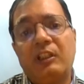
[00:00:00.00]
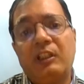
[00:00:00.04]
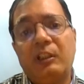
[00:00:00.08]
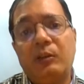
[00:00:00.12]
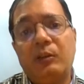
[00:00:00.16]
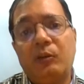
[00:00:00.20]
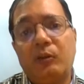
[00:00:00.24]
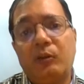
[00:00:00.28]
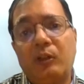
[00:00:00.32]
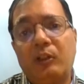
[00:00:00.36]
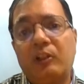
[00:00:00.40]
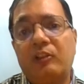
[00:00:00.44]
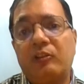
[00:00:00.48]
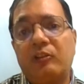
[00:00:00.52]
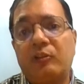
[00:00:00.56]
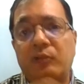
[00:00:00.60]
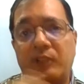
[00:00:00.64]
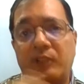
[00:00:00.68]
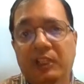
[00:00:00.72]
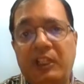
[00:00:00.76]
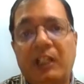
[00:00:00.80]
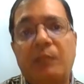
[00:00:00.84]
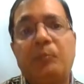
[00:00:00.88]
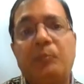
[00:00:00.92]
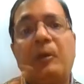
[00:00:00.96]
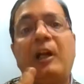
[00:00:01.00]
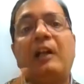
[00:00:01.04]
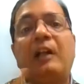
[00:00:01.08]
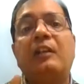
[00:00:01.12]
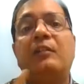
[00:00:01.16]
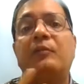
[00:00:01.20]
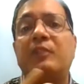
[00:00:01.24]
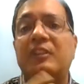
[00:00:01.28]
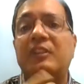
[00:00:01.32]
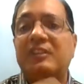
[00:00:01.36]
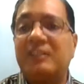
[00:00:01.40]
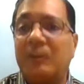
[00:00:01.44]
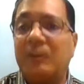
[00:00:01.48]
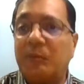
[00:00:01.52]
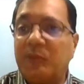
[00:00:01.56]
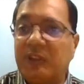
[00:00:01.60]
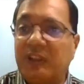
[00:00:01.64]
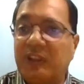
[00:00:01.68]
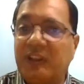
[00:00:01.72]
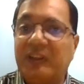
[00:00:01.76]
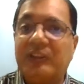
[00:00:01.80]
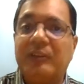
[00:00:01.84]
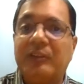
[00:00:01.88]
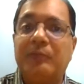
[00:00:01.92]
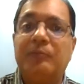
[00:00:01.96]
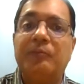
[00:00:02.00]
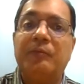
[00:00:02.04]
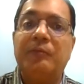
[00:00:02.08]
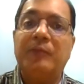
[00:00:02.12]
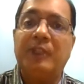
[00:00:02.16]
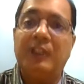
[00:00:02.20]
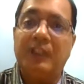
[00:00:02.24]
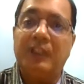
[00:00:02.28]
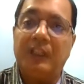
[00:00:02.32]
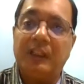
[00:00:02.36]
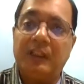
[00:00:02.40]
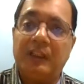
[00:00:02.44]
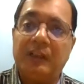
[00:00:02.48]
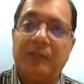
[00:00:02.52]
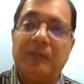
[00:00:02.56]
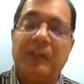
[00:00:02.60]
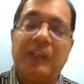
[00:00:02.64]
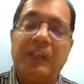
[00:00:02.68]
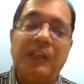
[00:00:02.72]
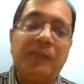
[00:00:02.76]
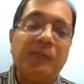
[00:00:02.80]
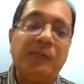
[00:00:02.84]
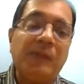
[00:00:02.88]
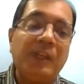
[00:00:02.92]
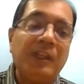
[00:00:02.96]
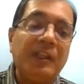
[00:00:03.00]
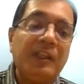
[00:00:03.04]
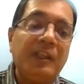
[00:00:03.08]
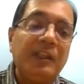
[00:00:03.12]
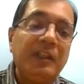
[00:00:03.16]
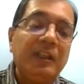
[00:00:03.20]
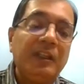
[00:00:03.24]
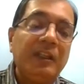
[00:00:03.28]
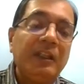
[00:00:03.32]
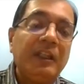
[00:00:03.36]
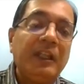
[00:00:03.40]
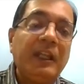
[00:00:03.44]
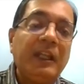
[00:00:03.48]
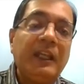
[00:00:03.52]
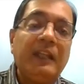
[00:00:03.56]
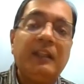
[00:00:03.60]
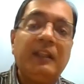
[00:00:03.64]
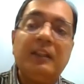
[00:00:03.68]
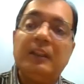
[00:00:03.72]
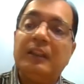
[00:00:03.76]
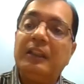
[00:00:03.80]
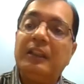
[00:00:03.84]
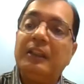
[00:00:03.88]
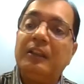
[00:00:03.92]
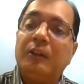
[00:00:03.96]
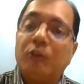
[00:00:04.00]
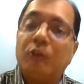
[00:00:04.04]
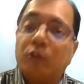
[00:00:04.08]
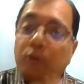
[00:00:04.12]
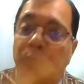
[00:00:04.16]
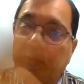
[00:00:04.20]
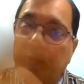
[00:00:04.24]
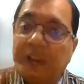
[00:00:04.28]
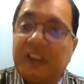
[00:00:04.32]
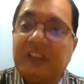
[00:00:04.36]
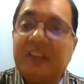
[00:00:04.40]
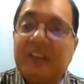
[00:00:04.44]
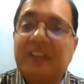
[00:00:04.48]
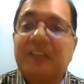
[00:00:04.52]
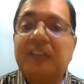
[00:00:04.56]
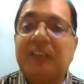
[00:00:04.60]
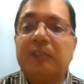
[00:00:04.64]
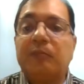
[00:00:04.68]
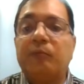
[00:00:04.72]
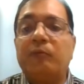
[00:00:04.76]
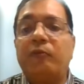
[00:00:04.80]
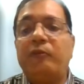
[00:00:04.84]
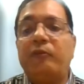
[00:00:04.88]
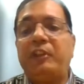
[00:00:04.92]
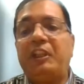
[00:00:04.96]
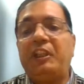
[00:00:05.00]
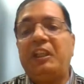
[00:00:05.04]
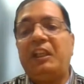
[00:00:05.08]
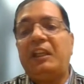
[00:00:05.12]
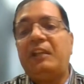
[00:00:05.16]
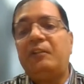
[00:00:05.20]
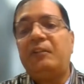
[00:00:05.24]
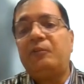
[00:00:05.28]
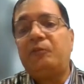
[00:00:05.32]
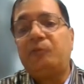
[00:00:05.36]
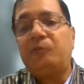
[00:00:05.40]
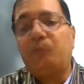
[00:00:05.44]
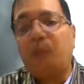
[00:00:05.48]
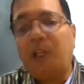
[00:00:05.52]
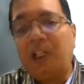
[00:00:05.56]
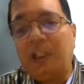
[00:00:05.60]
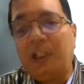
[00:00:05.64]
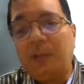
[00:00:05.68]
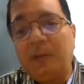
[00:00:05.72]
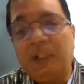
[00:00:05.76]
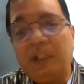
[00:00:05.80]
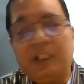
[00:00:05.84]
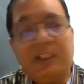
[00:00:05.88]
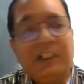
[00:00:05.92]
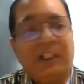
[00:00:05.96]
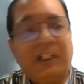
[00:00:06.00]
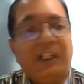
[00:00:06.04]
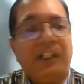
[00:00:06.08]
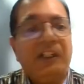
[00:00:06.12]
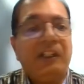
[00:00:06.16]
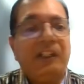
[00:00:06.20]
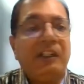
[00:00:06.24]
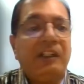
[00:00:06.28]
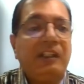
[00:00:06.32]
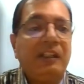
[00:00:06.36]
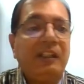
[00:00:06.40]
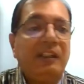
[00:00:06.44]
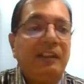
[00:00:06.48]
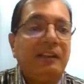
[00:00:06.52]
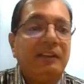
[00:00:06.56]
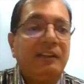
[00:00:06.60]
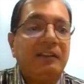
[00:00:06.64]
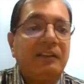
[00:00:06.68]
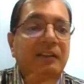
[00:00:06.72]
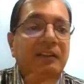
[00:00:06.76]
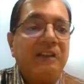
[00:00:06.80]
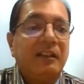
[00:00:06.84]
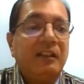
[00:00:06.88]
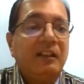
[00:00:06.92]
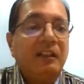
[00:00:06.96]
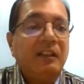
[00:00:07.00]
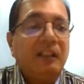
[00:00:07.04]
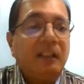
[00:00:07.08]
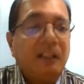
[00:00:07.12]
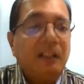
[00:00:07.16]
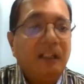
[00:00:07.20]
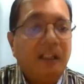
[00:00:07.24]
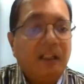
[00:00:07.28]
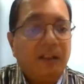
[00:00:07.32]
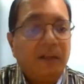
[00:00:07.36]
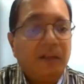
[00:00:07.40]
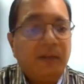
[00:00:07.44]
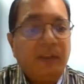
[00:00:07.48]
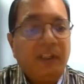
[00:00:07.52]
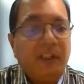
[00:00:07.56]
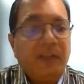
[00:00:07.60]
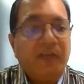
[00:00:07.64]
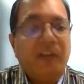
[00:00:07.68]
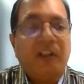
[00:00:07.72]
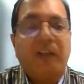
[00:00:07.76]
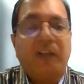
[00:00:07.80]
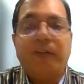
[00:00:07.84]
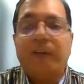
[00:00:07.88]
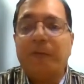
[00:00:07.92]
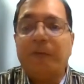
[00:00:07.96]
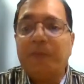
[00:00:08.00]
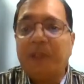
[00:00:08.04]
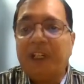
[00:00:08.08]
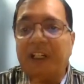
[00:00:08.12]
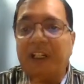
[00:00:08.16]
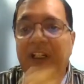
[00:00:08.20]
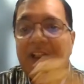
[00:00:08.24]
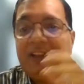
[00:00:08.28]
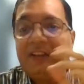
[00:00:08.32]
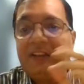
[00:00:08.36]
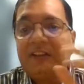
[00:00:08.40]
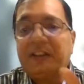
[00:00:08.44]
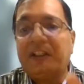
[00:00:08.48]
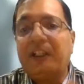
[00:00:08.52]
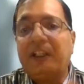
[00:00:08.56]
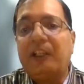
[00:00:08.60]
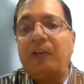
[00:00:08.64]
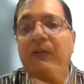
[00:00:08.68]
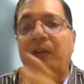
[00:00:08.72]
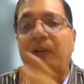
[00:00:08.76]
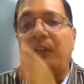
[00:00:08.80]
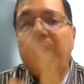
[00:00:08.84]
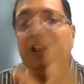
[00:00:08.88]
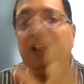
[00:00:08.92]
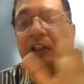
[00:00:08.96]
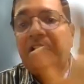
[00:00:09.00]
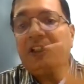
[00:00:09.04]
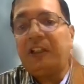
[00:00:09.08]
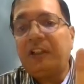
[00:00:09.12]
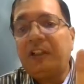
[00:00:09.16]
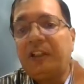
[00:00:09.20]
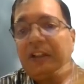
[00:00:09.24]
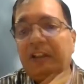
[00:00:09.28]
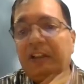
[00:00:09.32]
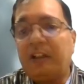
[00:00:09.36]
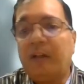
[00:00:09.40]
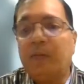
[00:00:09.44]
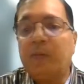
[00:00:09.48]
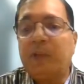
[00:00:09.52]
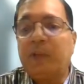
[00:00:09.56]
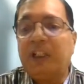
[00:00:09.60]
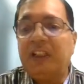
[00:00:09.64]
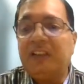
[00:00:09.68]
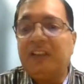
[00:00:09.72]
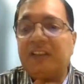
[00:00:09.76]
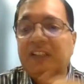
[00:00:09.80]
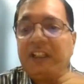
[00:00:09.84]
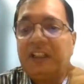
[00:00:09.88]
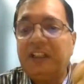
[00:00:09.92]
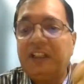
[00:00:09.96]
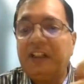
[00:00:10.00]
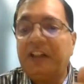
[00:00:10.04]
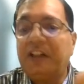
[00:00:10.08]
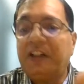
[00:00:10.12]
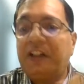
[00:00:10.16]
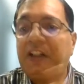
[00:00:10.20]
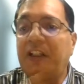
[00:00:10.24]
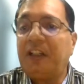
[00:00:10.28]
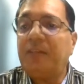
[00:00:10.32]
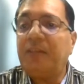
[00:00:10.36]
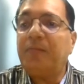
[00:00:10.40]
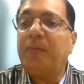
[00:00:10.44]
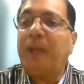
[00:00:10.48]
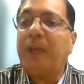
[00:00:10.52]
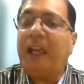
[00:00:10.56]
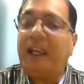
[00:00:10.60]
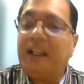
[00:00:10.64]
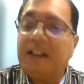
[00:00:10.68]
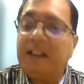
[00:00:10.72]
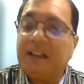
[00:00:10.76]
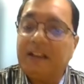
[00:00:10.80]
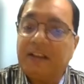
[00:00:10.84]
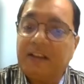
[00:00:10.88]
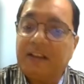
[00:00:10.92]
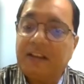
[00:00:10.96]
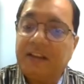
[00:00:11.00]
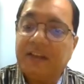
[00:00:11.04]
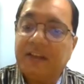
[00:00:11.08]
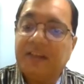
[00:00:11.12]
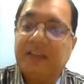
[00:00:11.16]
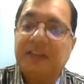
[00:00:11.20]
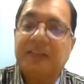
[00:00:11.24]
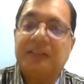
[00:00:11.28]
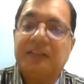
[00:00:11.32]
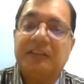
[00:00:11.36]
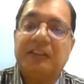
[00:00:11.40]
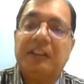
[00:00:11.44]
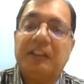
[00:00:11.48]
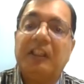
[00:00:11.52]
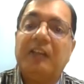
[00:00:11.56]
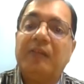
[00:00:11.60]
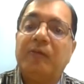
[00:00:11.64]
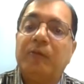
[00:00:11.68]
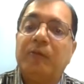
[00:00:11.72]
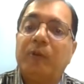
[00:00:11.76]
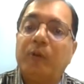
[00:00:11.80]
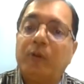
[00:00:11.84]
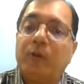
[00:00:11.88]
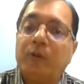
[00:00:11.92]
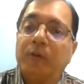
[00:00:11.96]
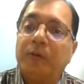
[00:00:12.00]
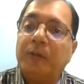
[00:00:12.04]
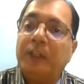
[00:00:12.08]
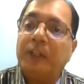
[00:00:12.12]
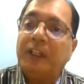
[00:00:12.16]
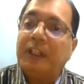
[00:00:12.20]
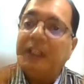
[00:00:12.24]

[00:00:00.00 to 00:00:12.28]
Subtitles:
key owners. So they are part of the subsystem in a way. And in the super system, we have multiple other entities. We have governments, regulator, company secretary, bankers, CFO.